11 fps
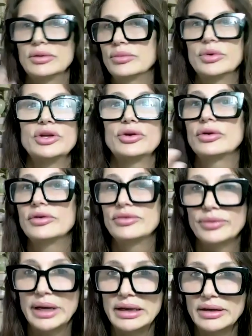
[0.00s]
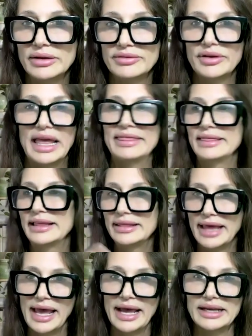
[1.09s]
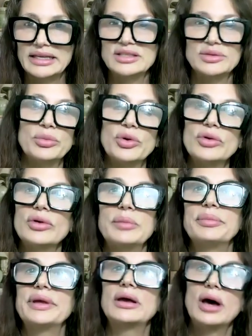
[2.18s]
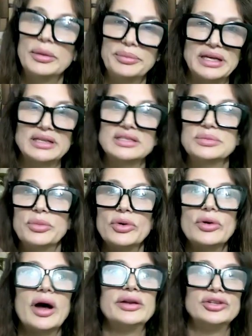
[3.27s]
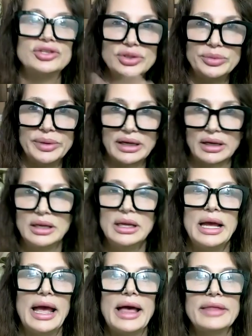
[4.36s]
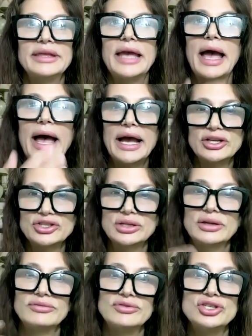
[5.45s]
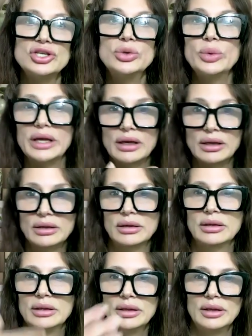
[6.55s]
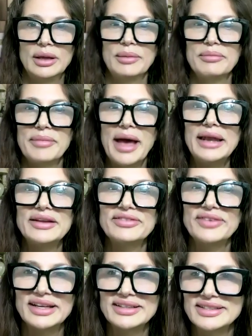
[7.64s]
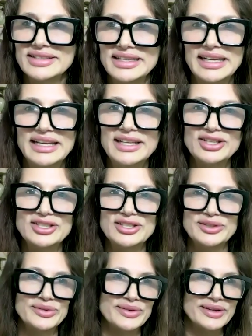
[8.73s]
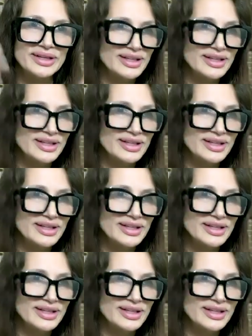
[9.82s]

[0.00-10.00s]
what you're afraid of and the lack. It's more on becoming, it's more on doing. And the action of doing manifests into